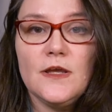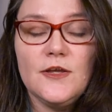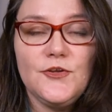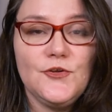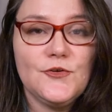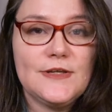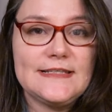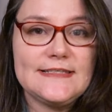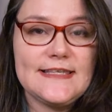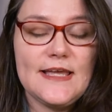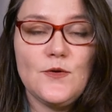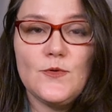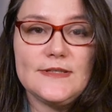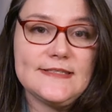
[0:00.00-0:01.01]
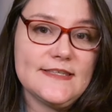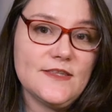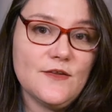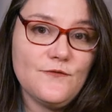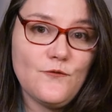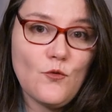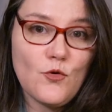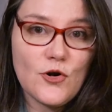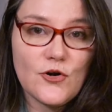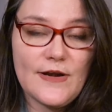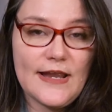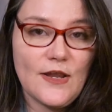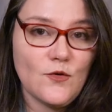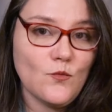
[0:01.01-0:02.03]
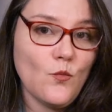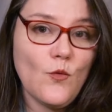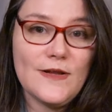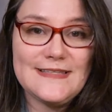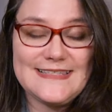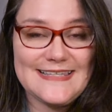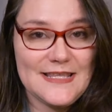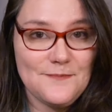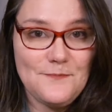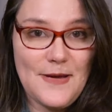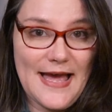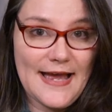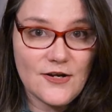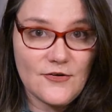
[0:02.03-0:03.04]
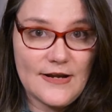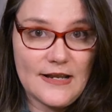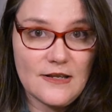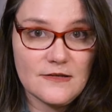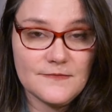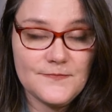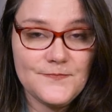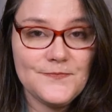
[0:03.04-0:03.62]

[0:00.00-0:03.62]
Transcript: You can say what's in the foreground, what's in the background.